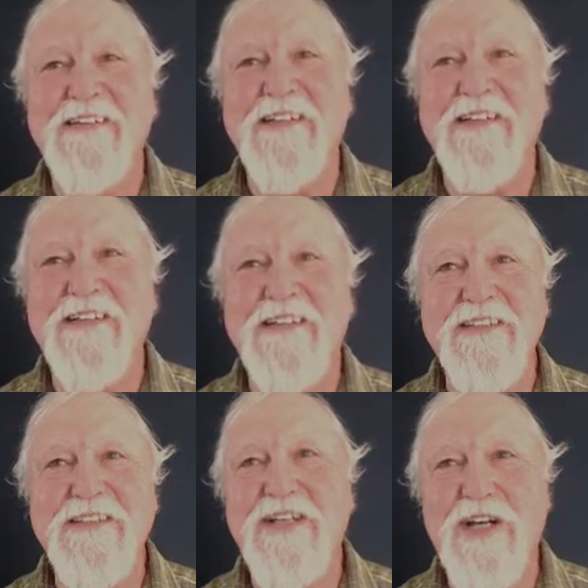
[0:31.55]
In
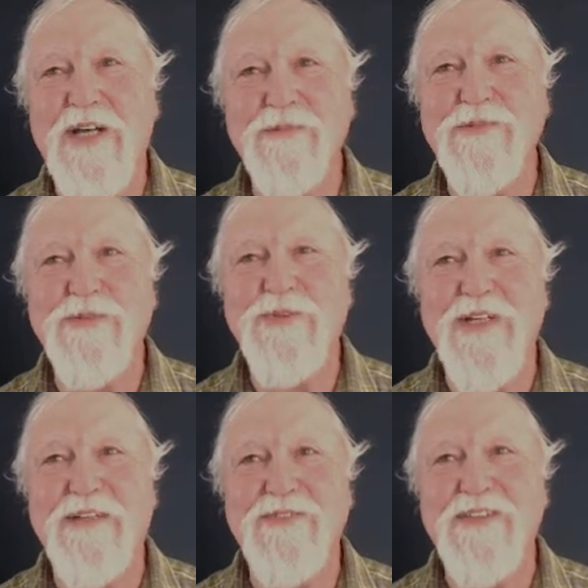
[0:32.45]
these times, we
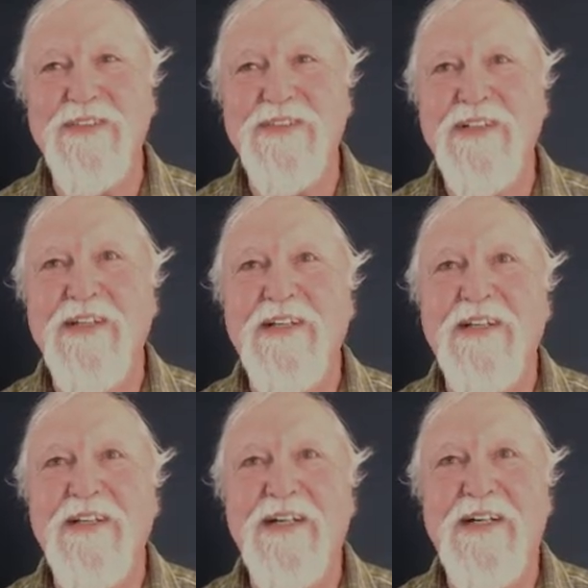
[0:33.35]
have to
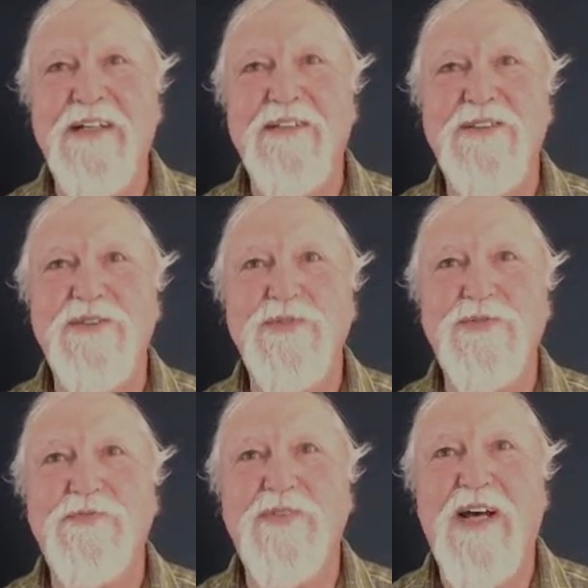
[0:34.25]

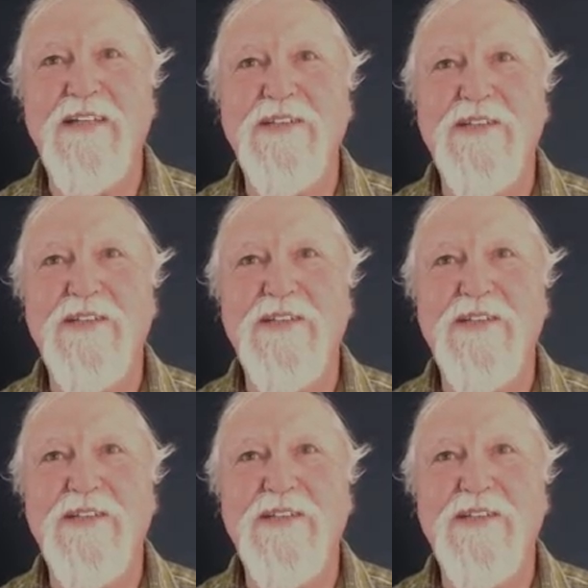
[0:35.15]
find